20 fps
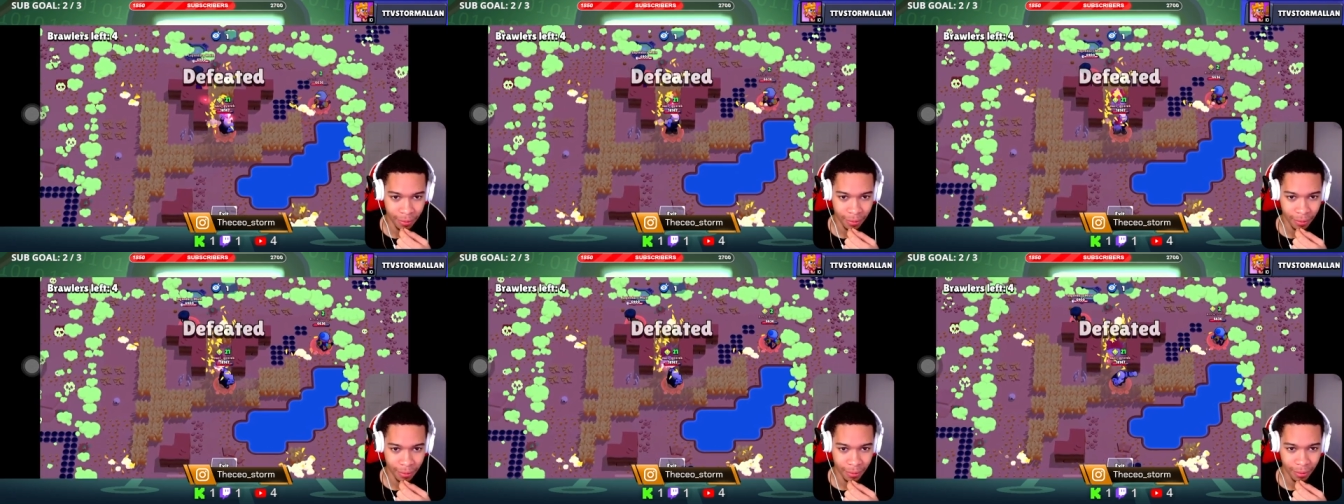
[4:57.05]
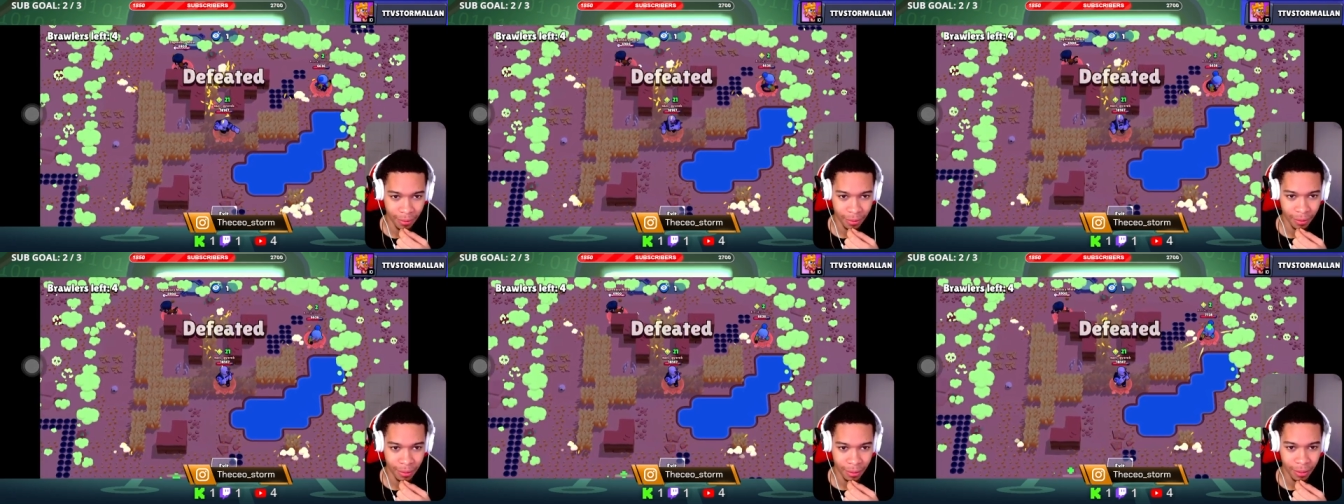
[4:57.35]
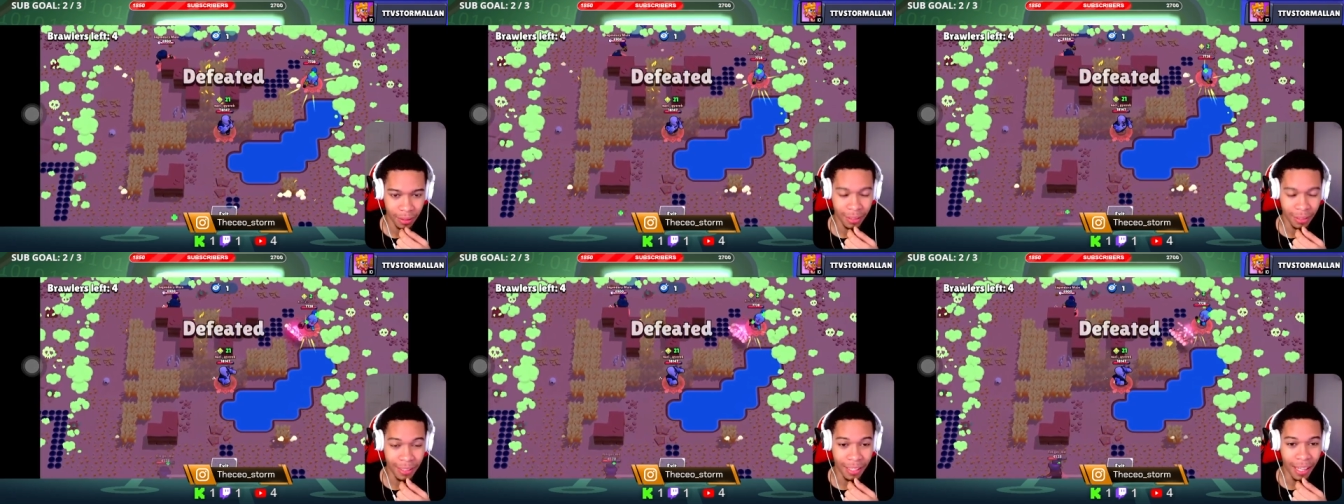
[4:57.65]
At the
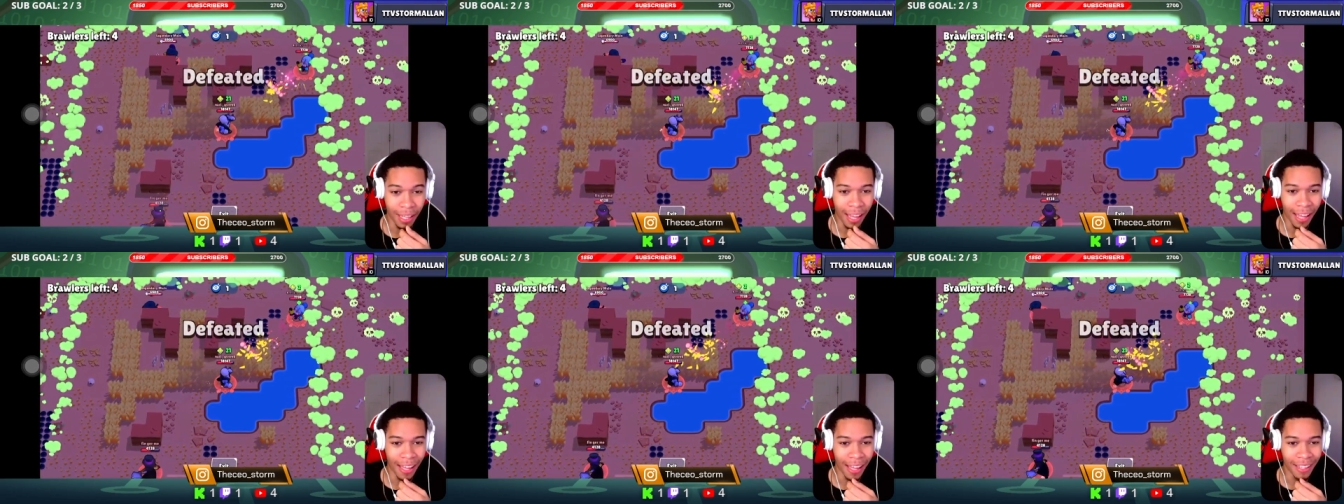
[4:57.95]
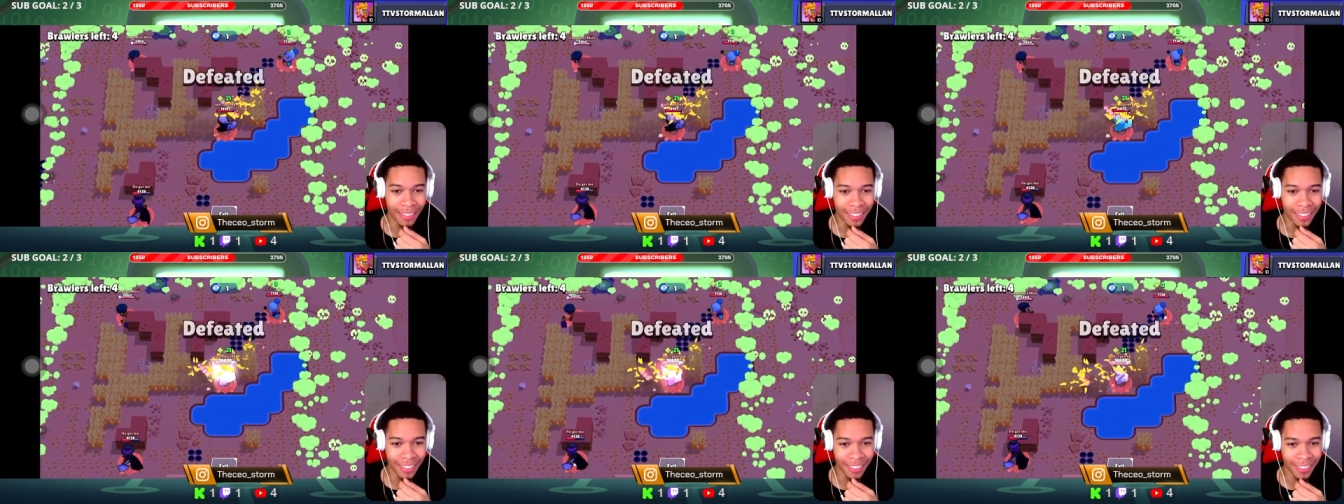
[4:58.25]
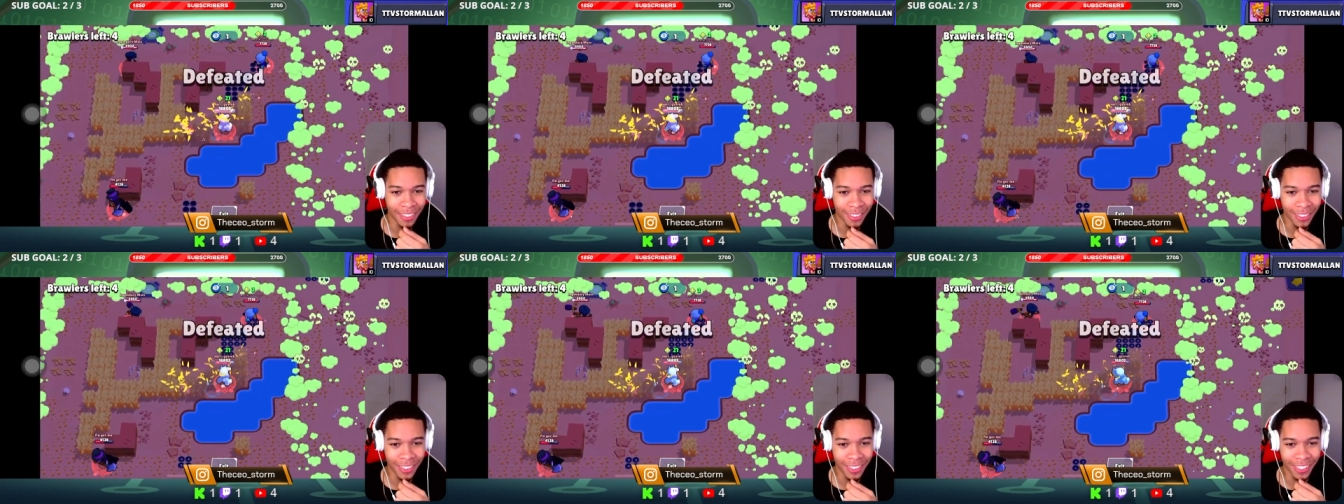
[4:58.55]
medium. Yeah,
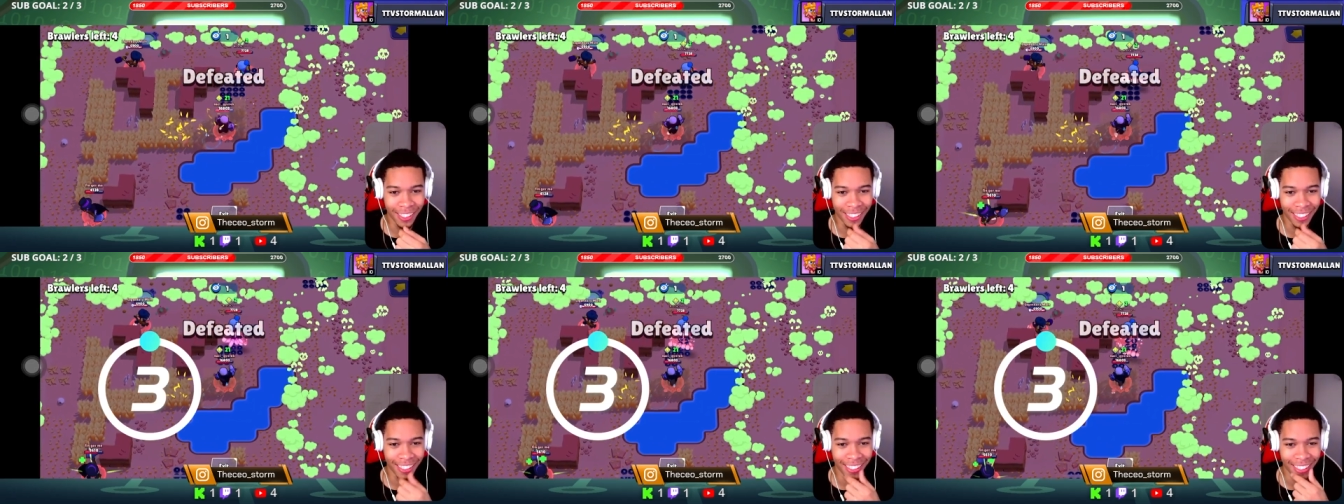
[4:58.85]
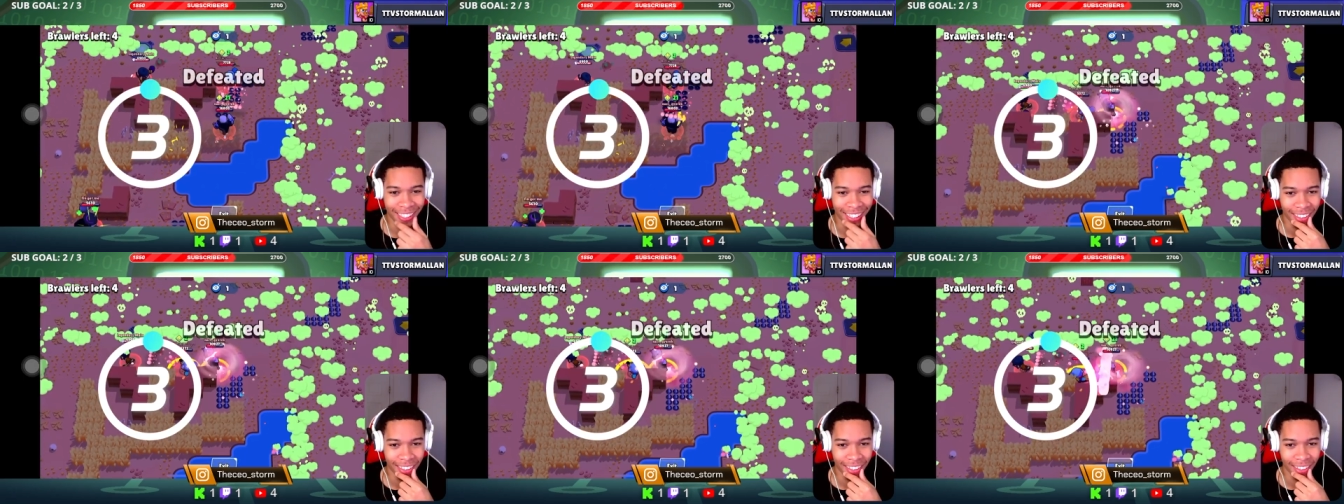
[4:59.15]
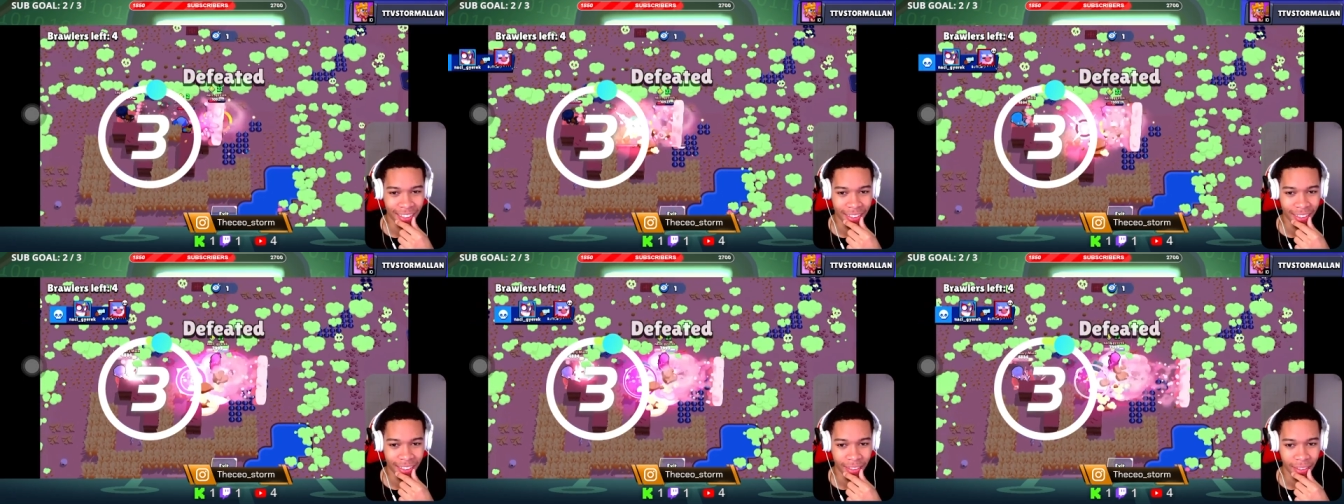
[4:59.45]
you should.
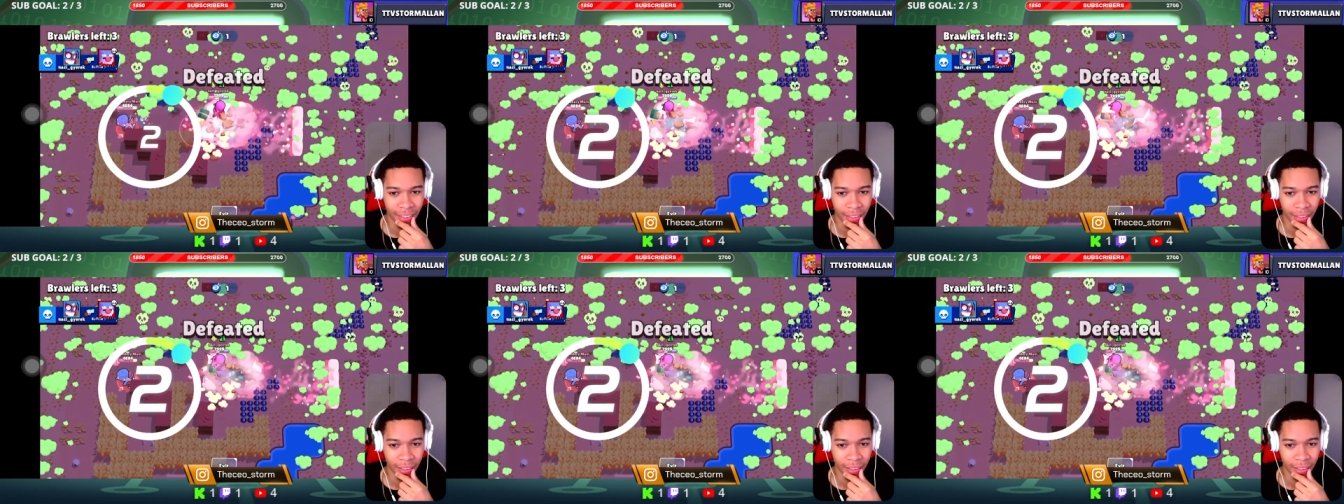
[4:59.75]
Oh, look